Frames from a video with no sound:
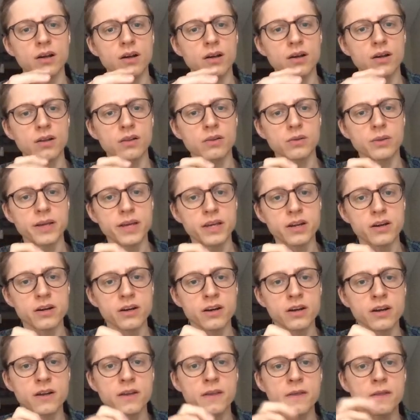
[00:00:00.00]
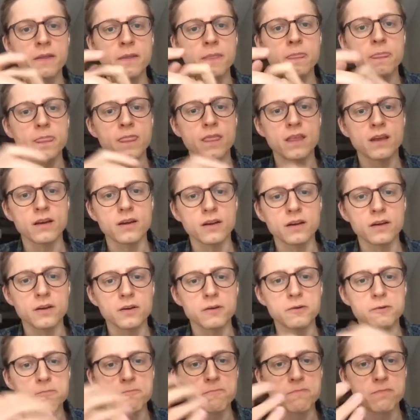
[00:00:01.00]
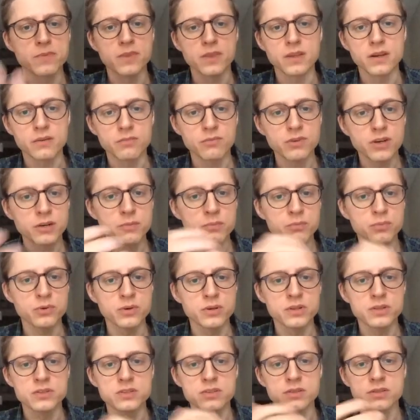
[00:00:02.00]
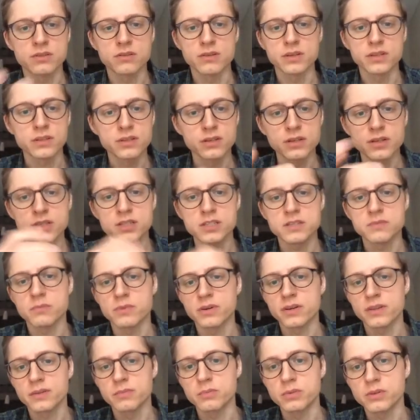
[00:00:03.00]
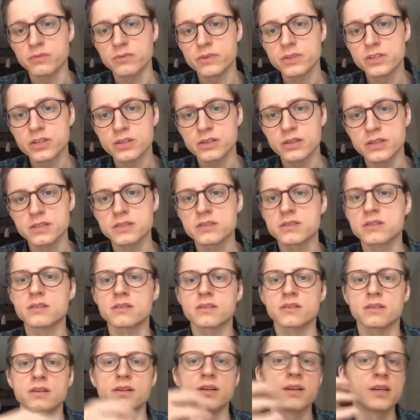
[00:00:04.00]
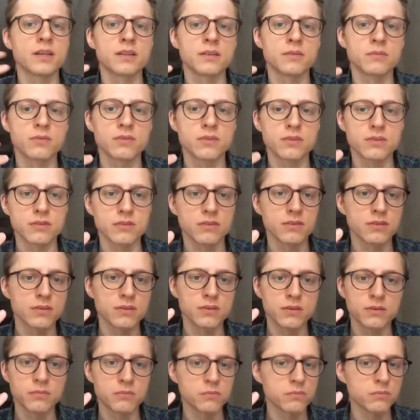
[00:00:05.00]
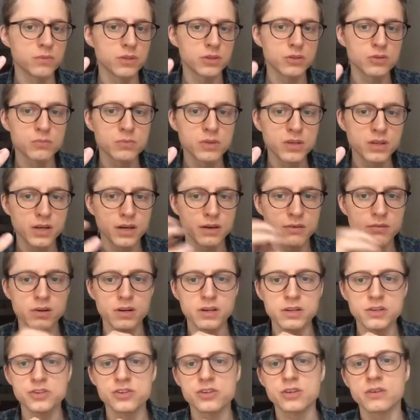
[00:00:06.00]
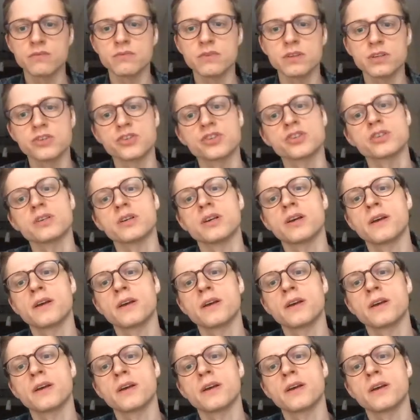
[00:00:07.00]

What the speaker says: later. Reward points, returns, multiple wish lists, and B2B coverage, which